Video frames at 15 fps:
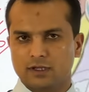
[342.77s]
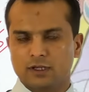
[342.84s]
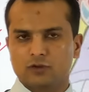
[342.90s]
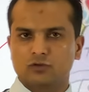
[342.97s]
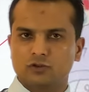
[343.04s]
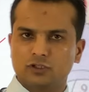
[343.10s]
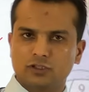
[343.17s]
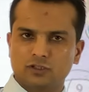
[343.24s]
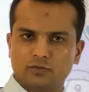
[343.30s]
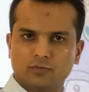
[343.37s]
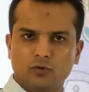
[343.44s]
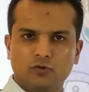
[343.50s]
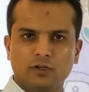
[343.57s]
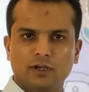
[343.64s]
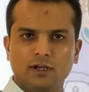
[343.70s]
So these
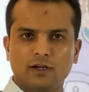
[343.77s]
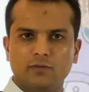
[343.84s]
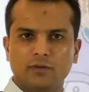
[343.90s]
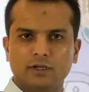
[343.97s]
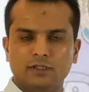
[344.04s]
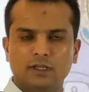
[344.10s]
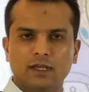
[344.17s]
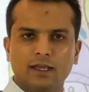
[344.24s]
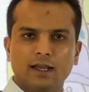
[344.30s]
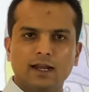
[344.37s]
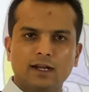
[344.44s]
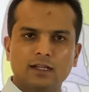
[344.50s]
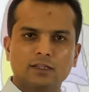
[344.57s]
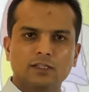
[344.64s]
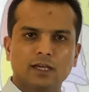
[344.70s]
bony landmarks.
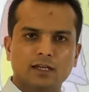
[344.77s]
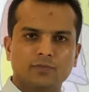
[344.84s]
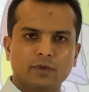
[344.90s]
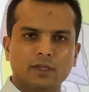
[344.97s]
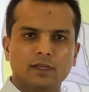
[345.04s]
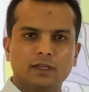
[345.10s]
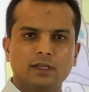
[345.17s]
And then